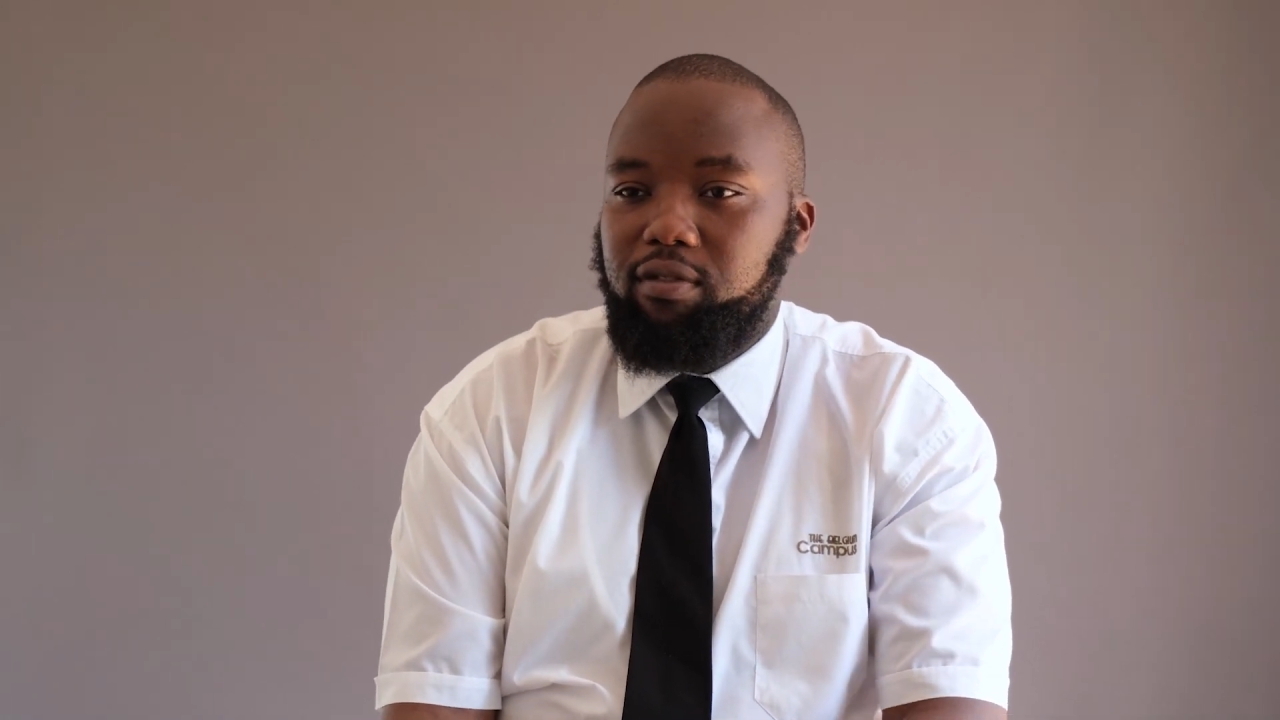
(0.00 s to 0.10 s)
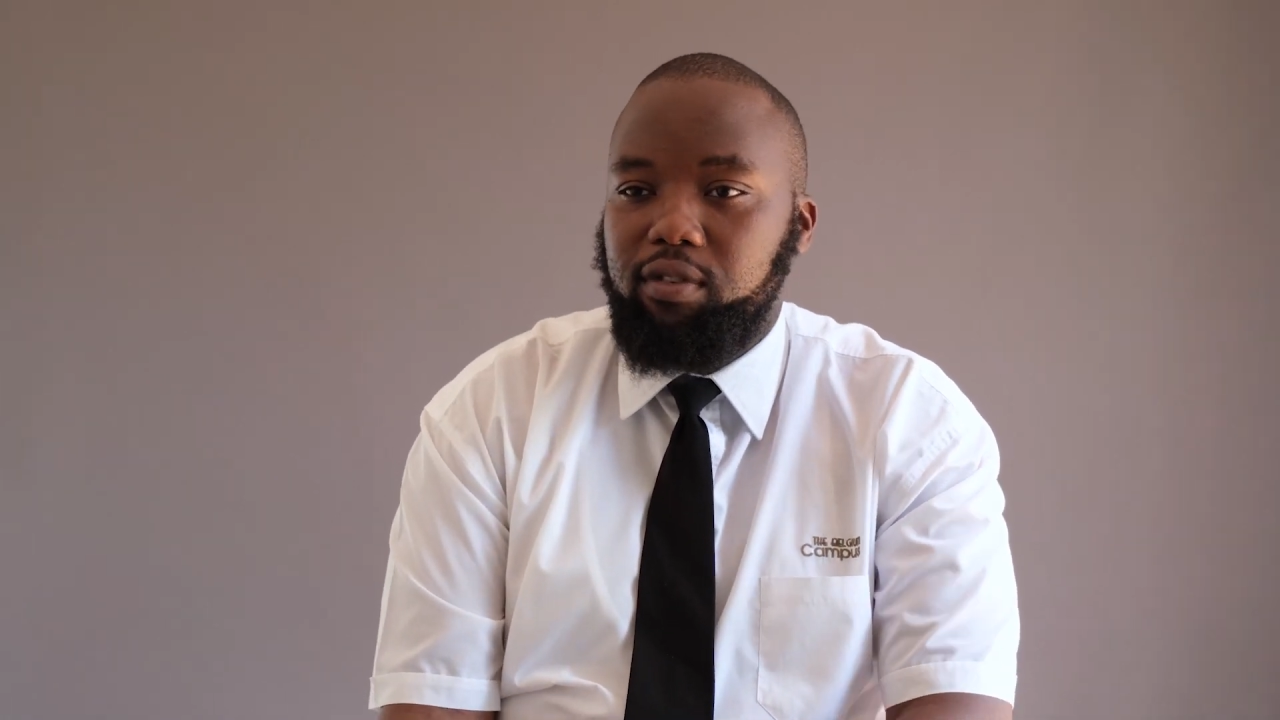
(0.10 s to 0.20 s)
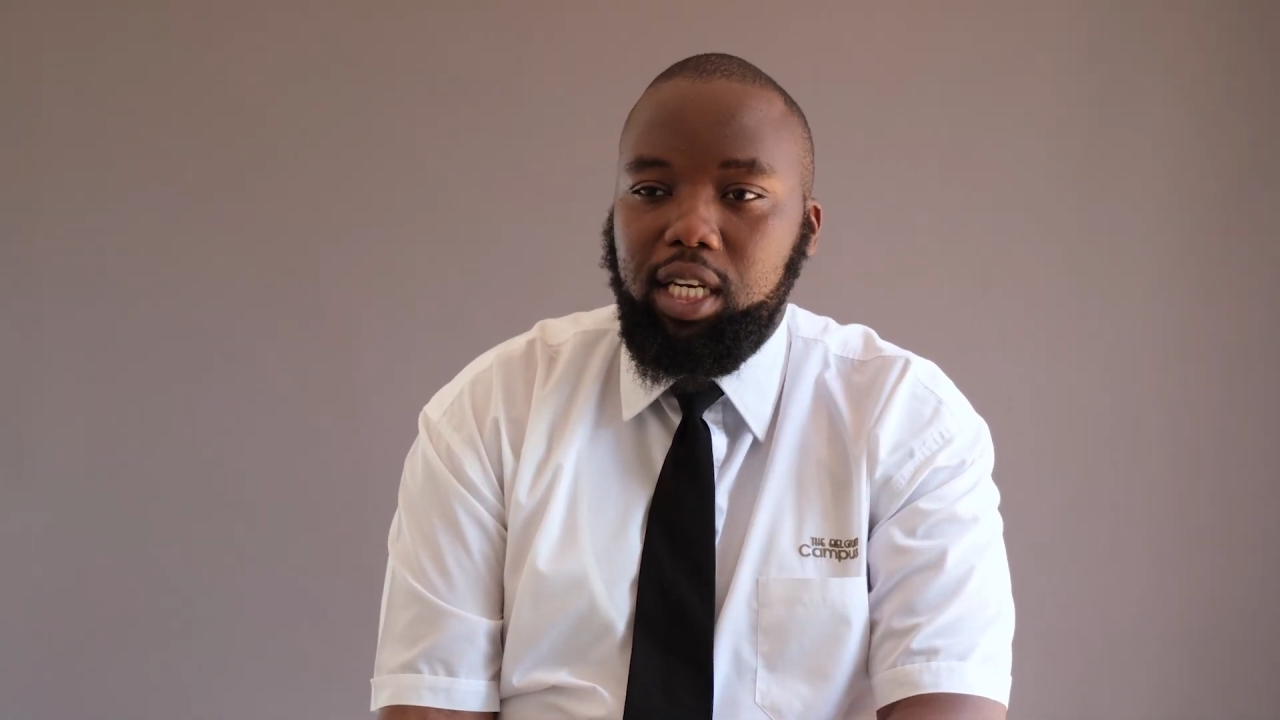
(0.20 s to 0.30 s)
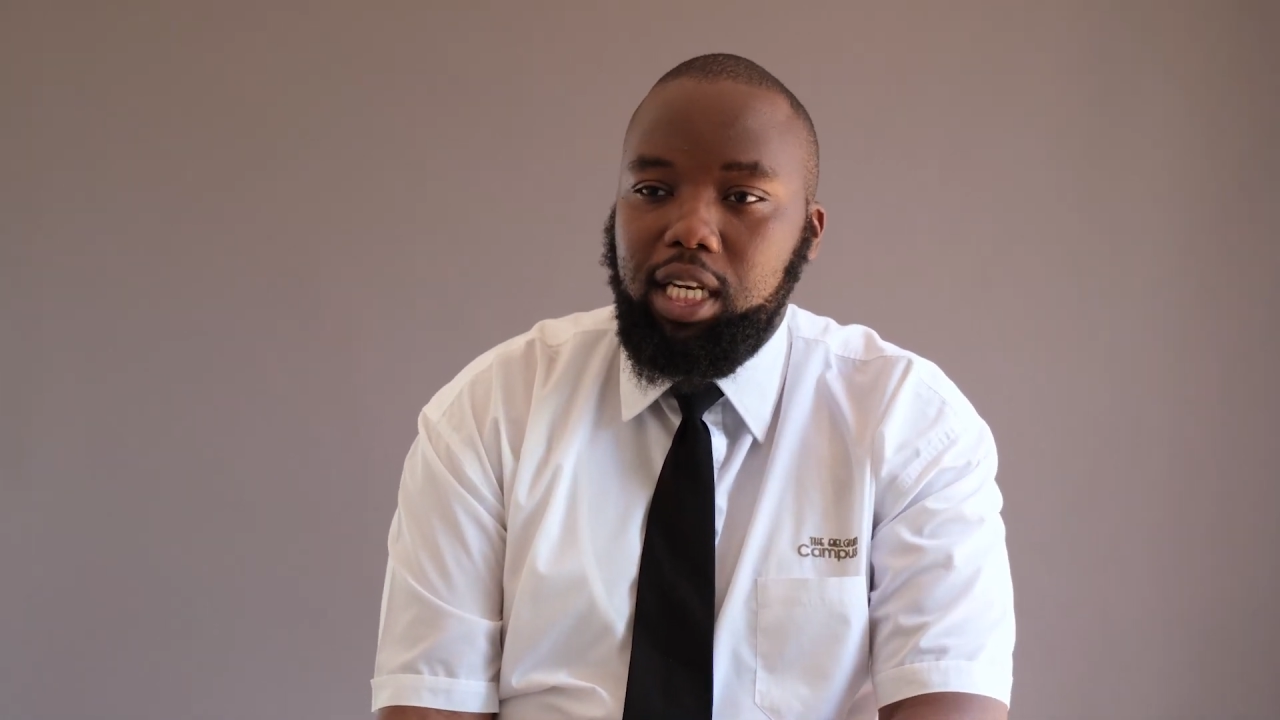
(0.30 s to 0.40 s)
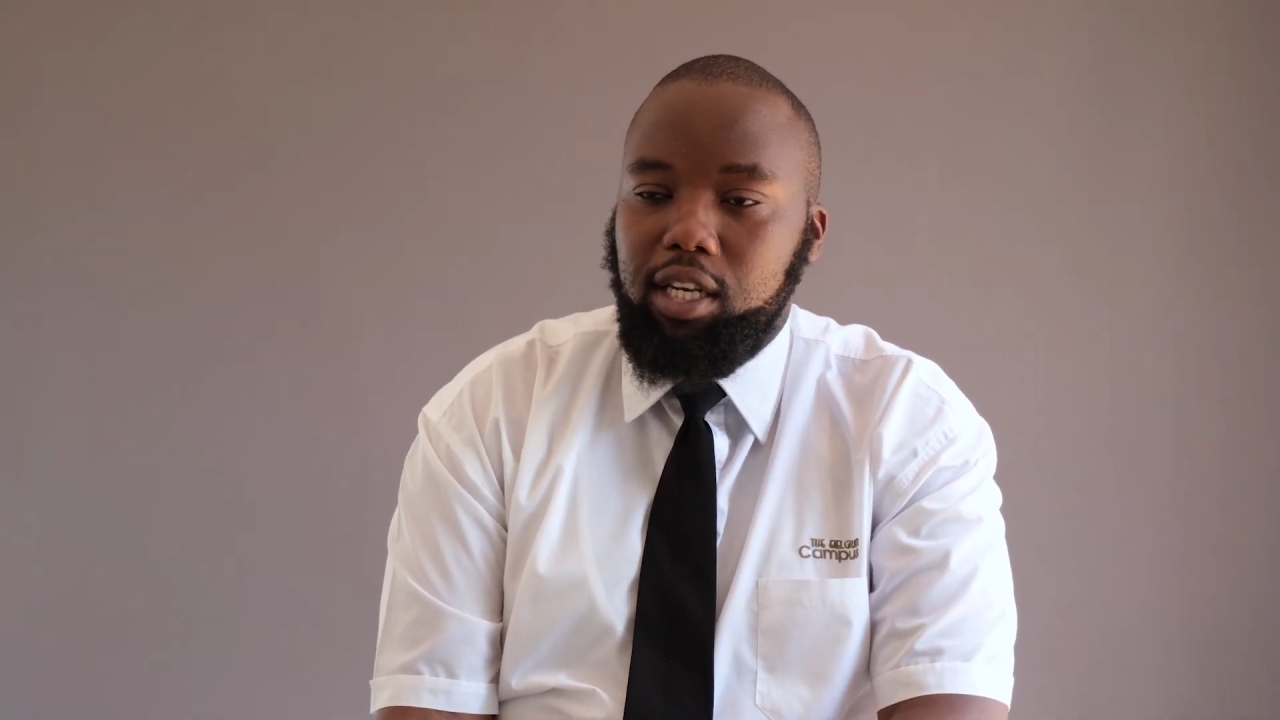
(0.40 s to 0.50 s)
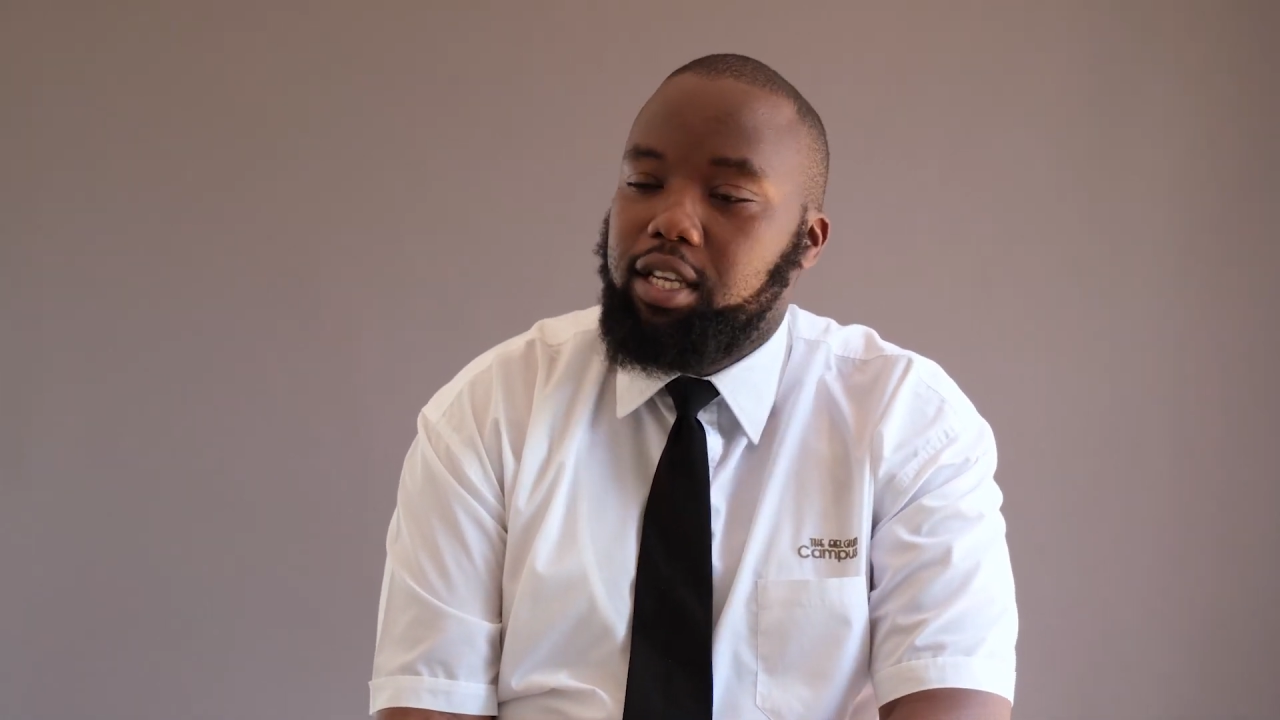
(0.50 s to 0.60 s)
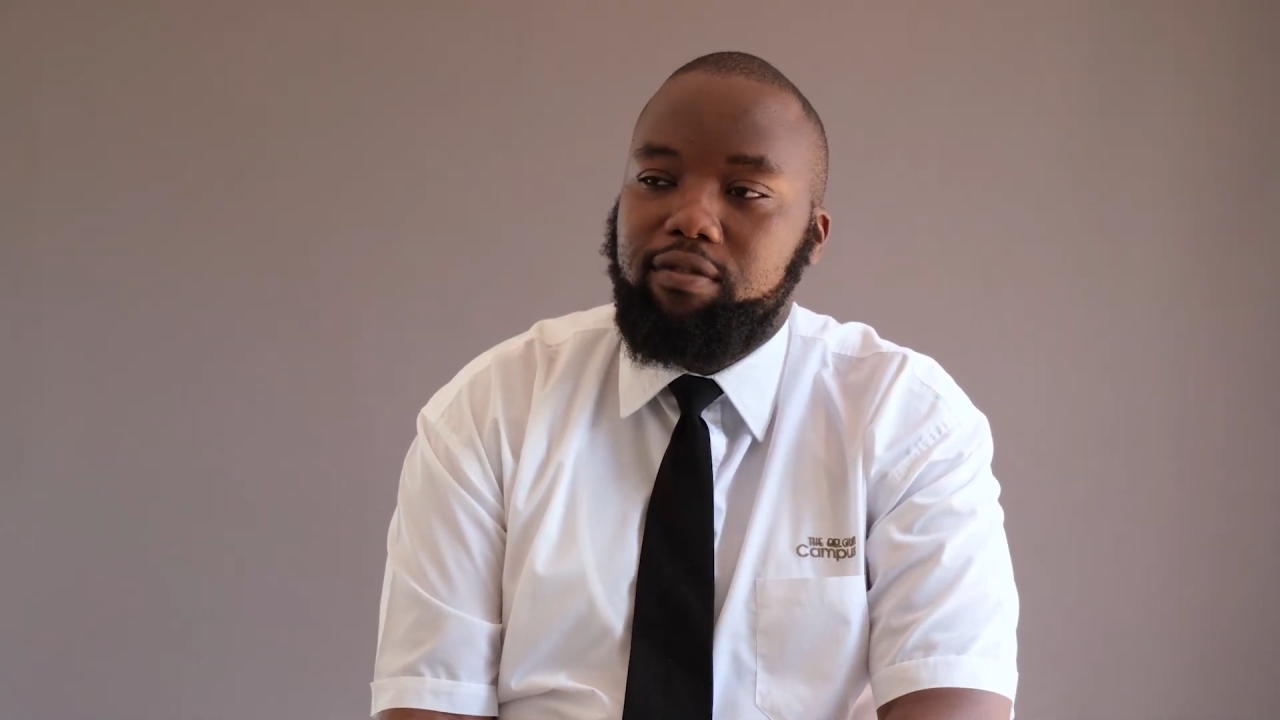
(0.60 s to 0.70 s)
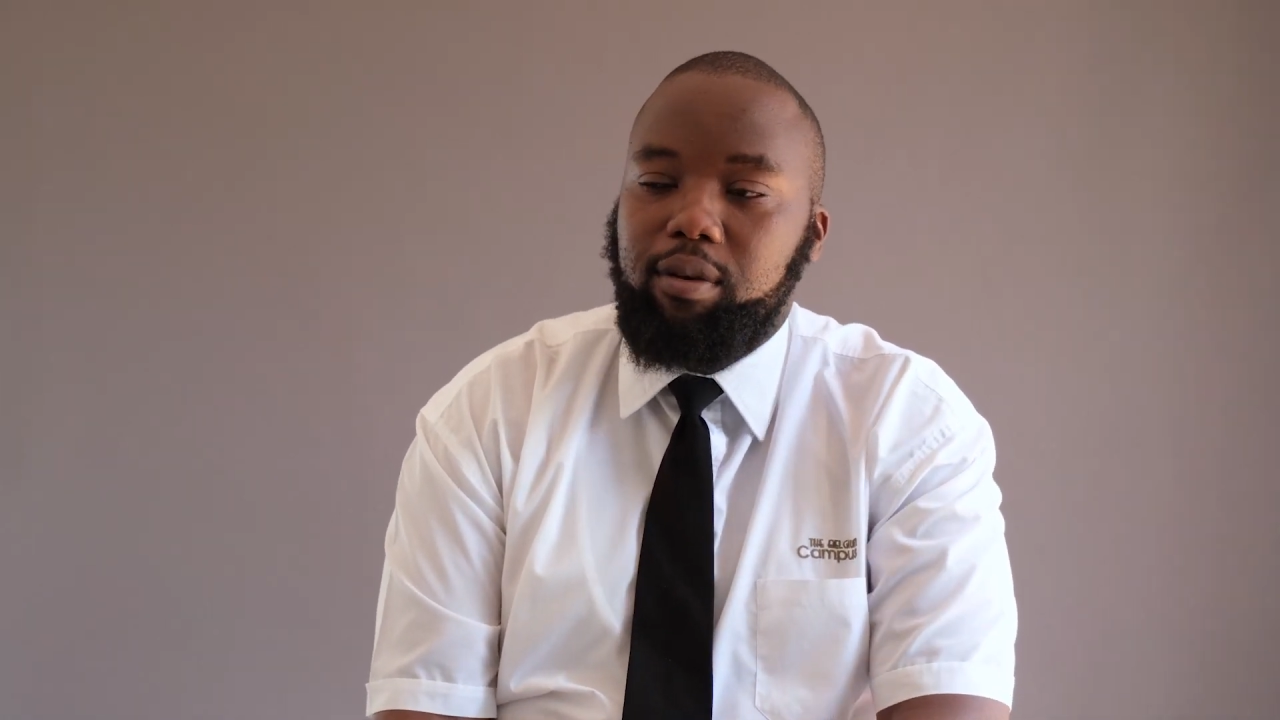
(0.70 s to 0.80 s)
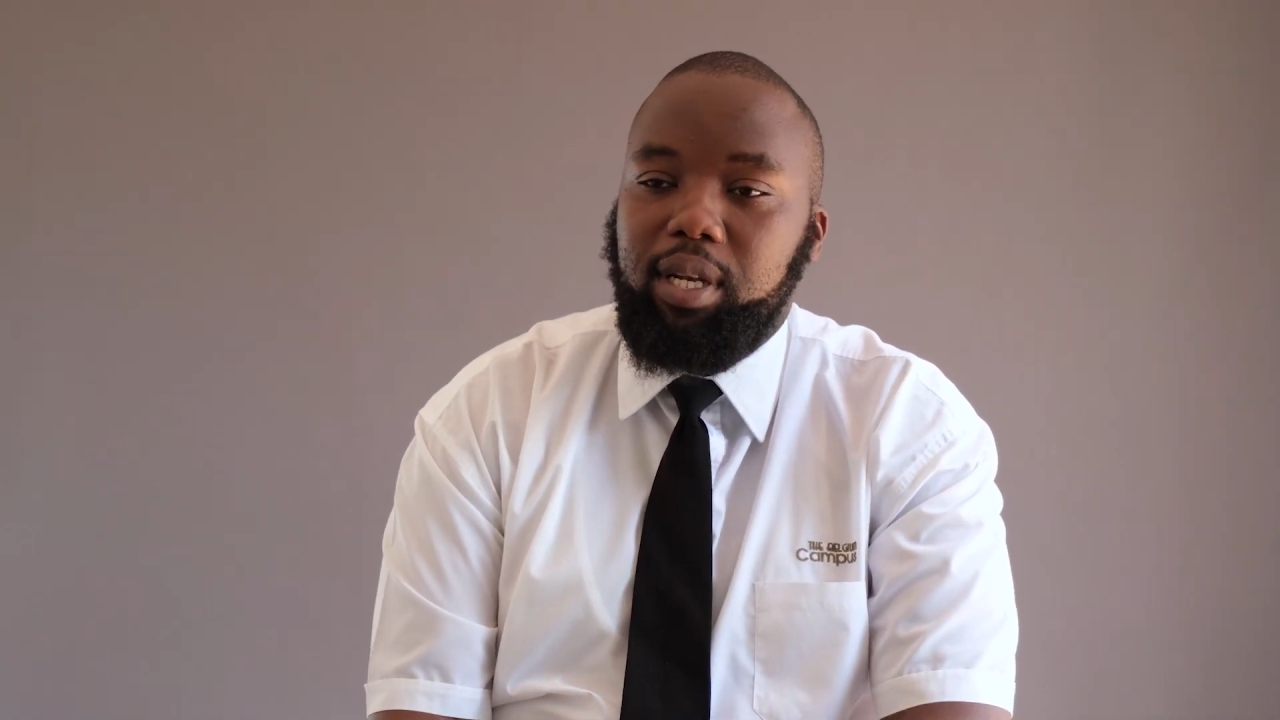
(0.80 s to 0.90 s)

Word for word: even leave the